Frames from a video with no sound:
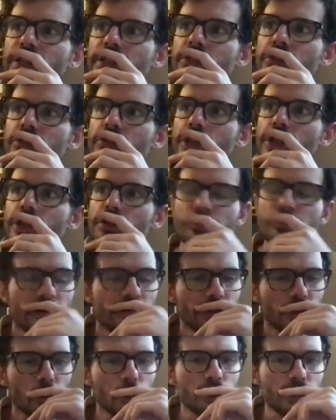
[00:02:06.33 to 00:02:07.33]
there was a huge amount
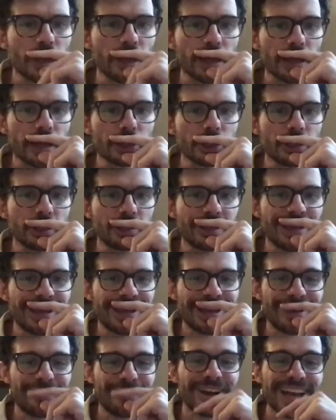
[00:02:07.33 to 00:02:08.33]
of logic actually to
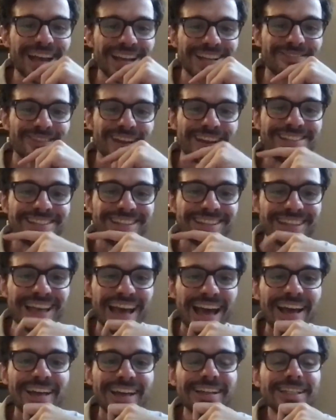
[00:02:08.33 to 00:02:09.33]
how I animated
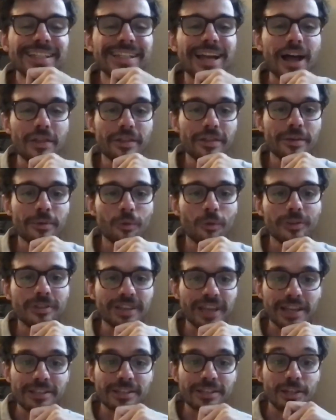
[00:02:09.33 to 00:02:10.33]
that, other than
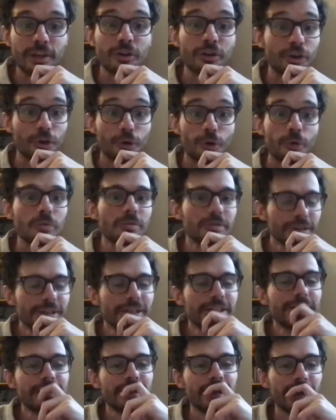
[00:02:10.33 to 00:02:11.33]
wanting it to look cool.
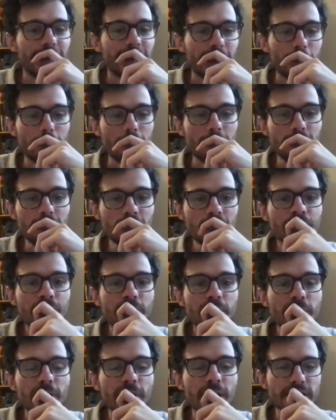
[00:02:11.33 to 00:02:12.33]

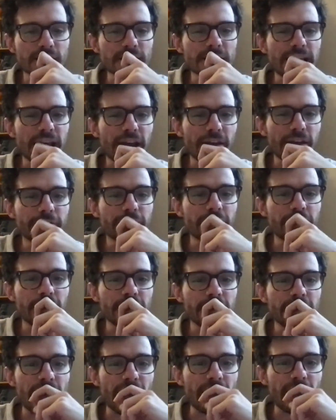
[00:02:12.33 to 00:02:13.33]
As I say,
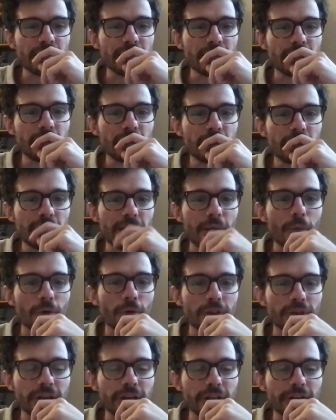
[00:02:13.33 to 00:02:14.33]
I look at that
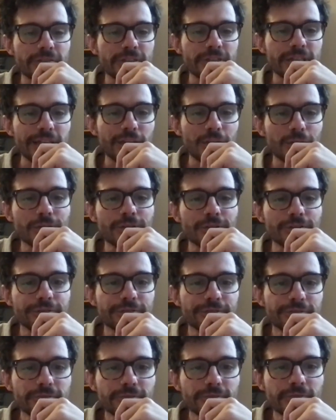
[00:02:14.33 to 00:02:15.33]
one and kind of see lots of
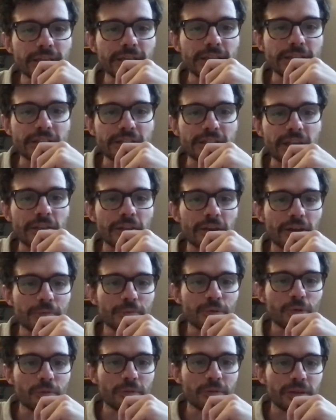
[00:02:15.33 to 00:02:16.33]
things in it that I'd probably